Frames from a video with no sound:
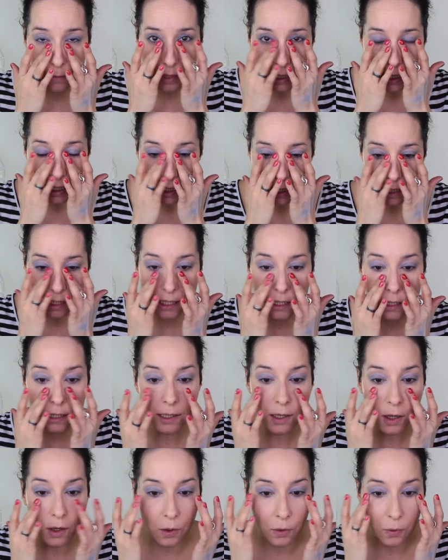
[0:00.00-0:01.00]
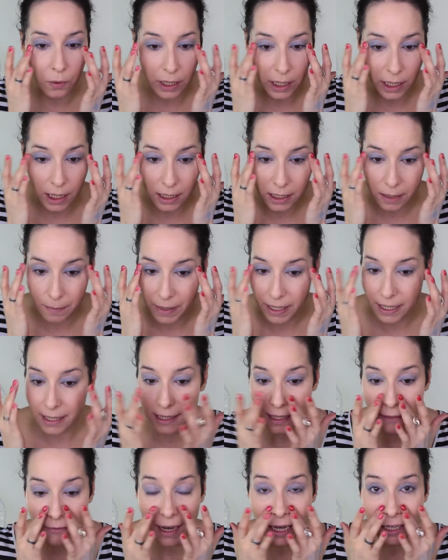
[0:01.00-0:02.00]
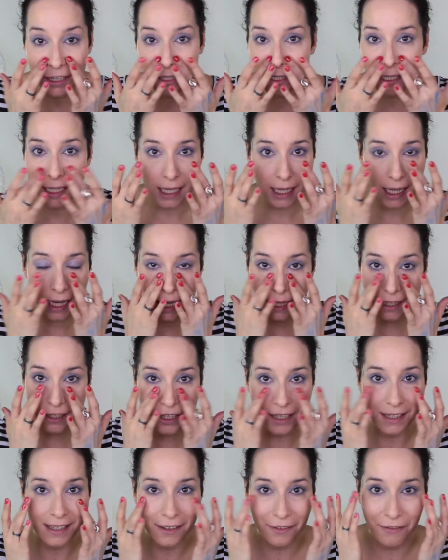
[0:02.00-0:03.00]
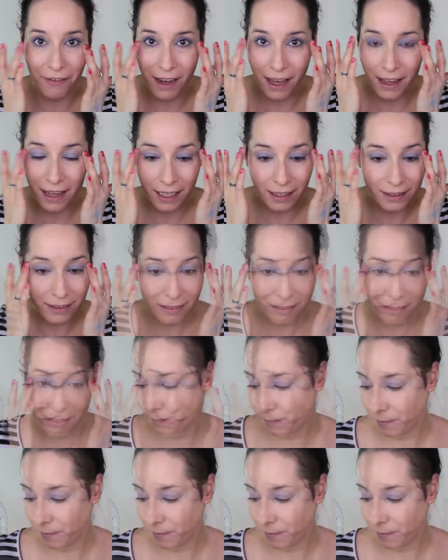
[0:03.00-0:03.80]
but it's so expensive, I just can't justify that.